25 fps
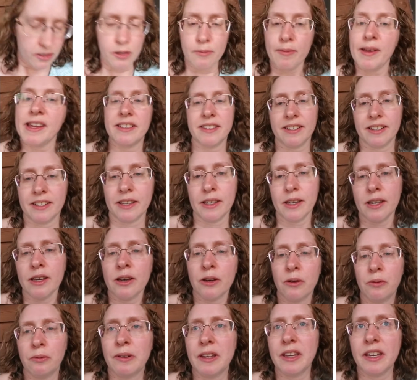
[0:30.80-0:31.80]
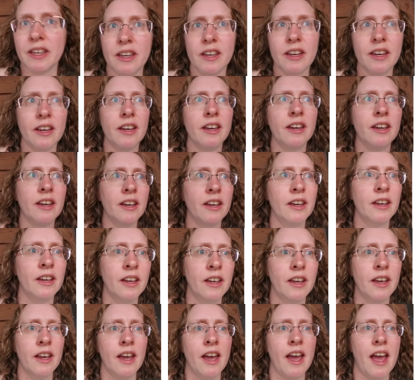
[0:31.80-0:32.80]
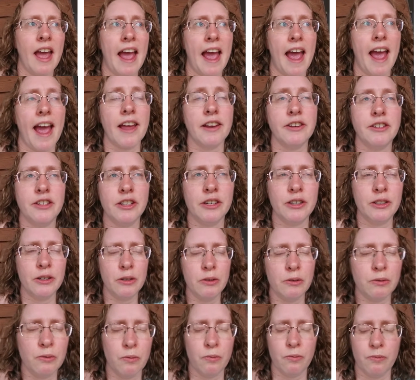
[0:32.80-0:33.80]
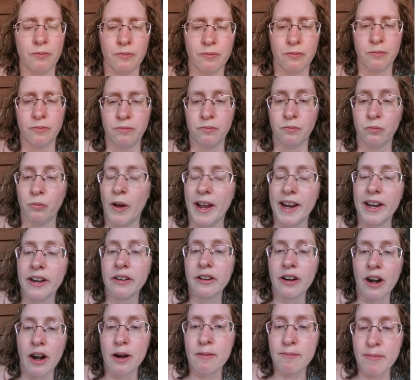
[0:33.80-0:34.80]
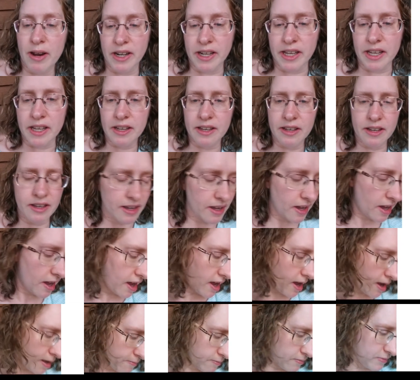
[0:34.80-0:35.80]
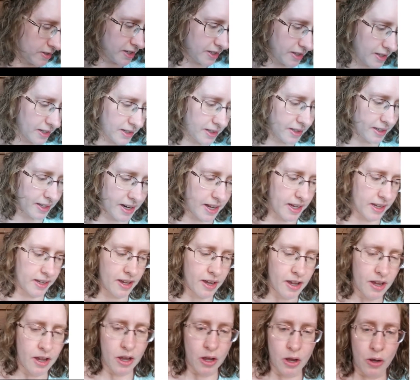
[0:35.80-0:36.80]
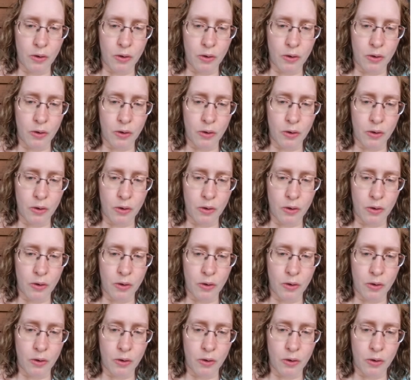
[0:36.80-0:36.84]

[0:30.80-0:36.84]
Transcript: so basically, we had to wire our money to the clinic,